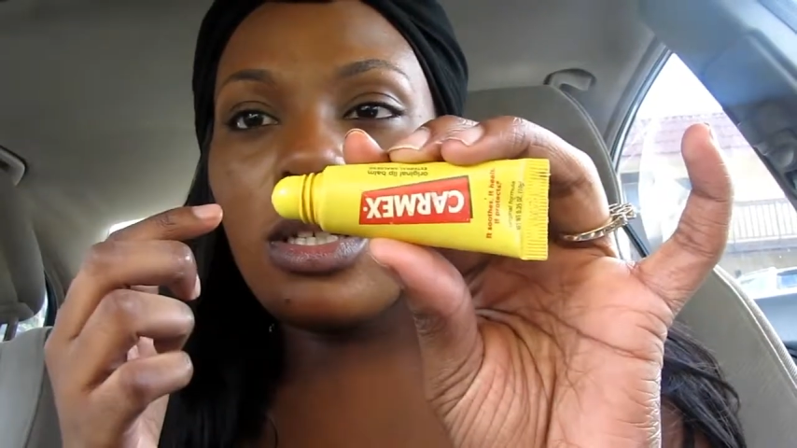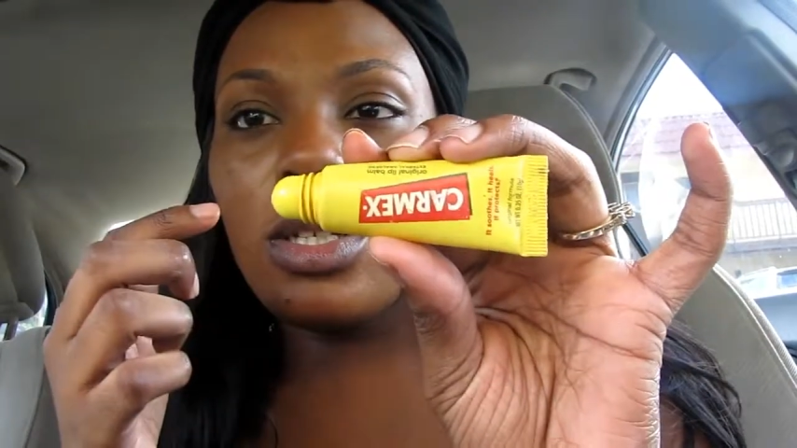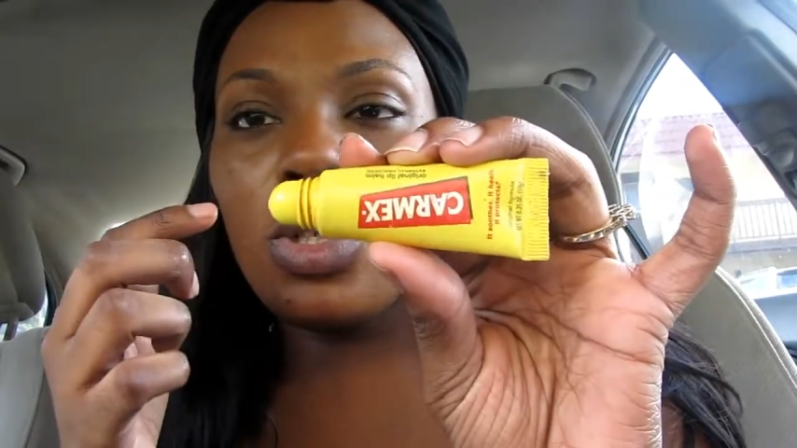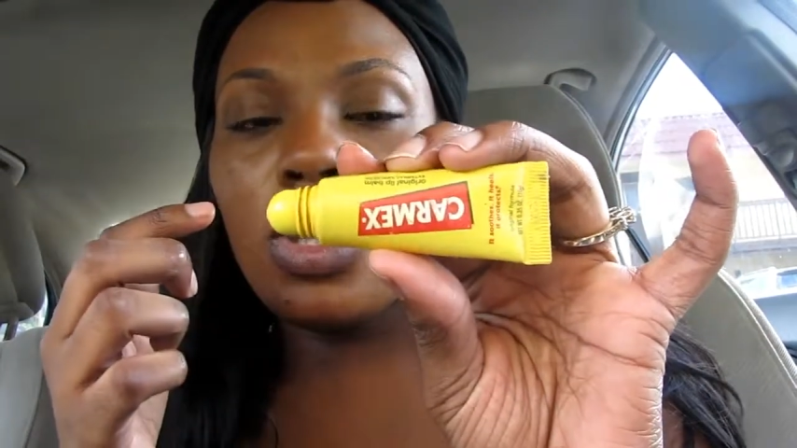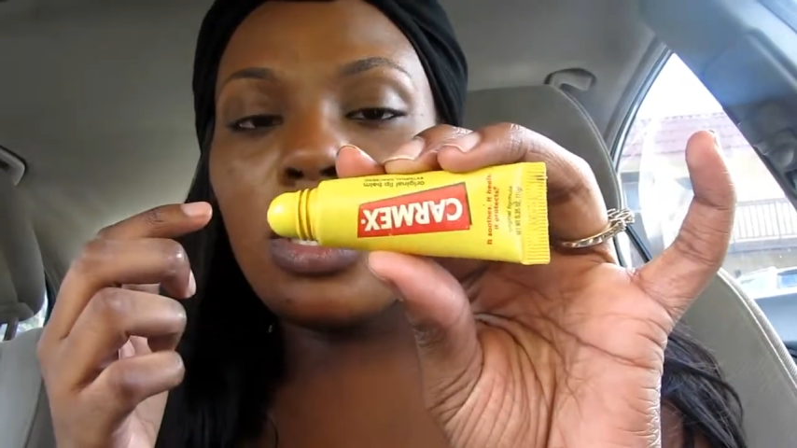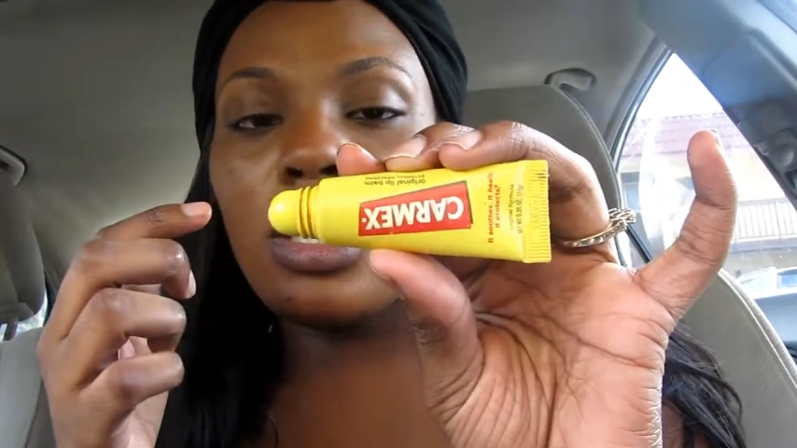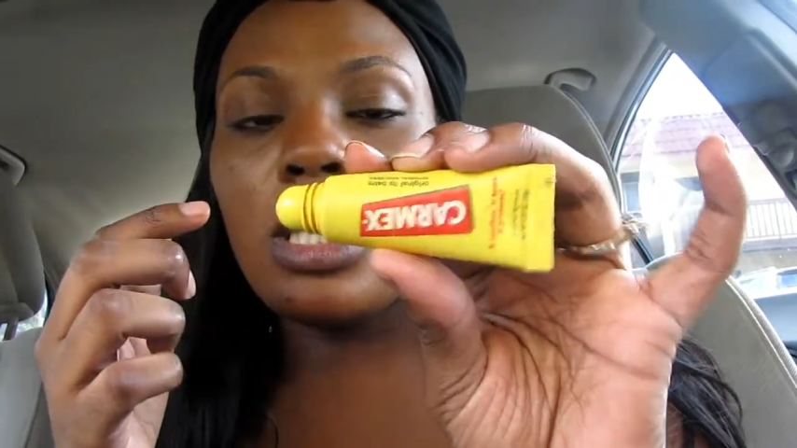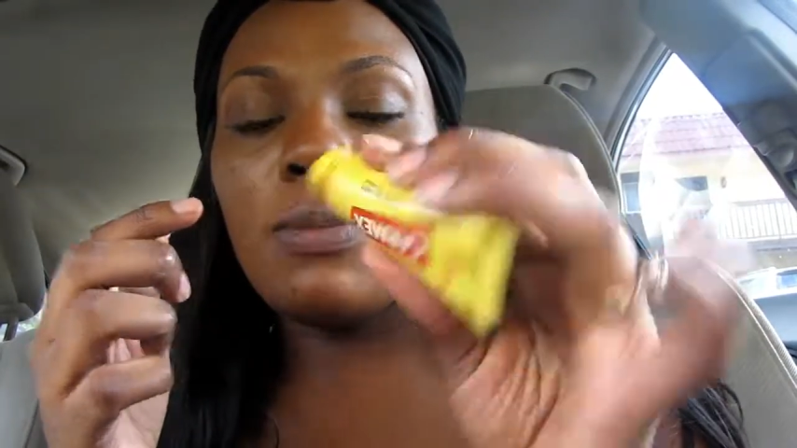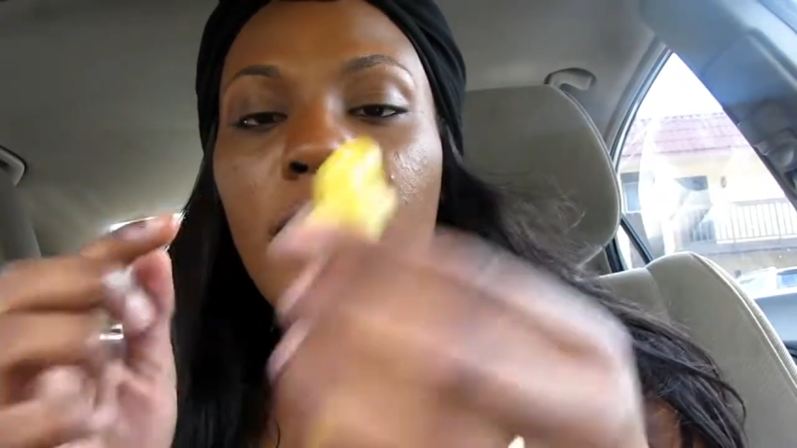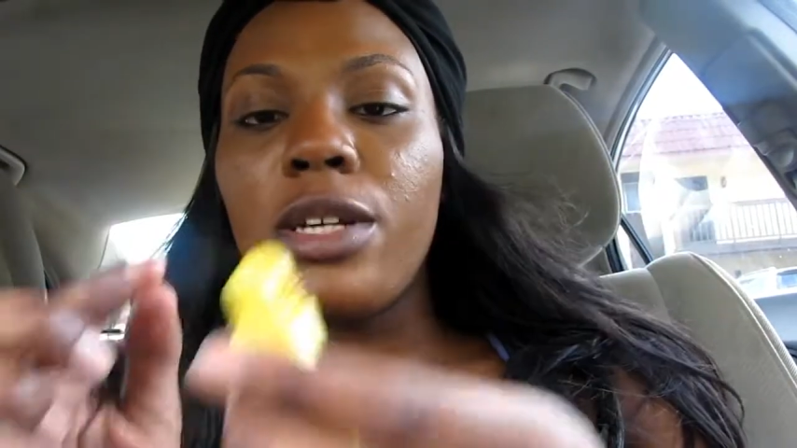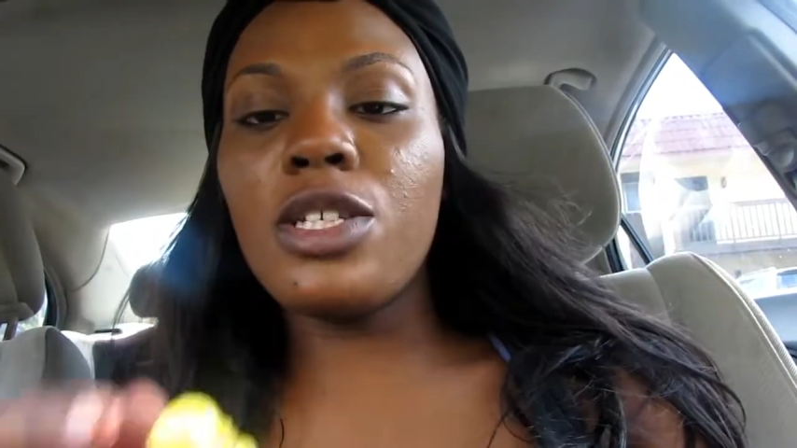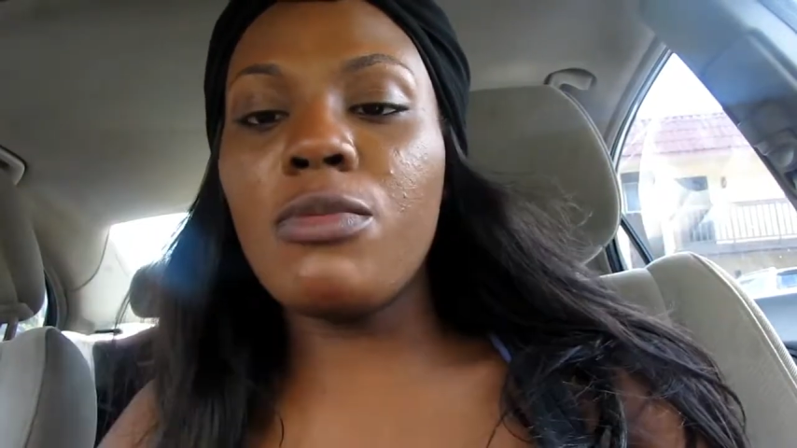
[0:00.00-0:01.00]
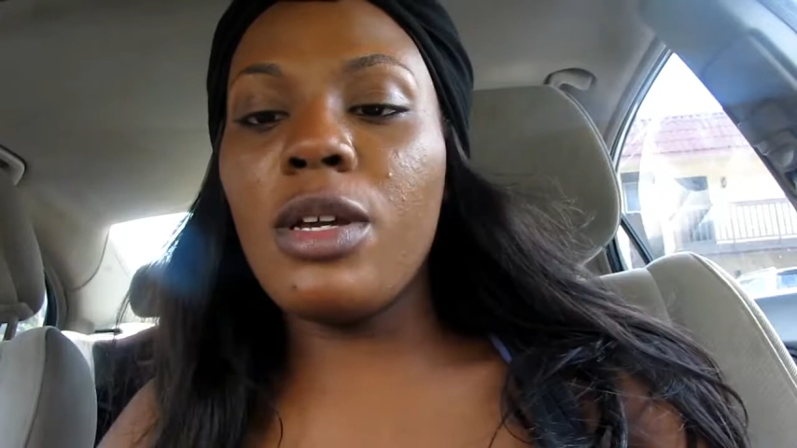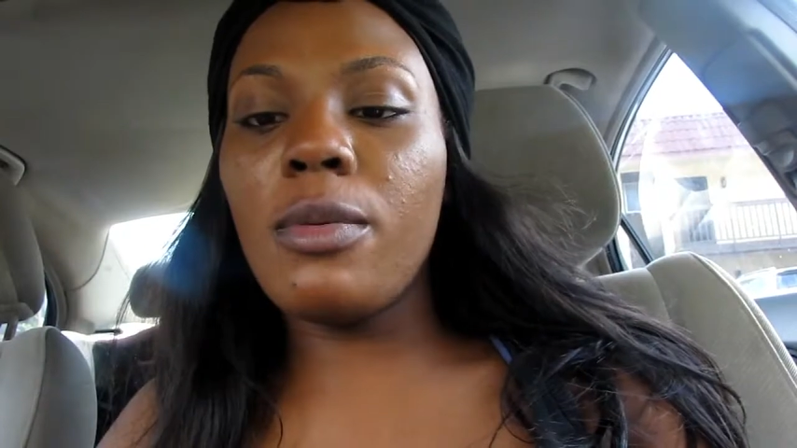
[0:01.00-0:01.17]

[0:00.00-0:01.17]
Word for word: should sponsor me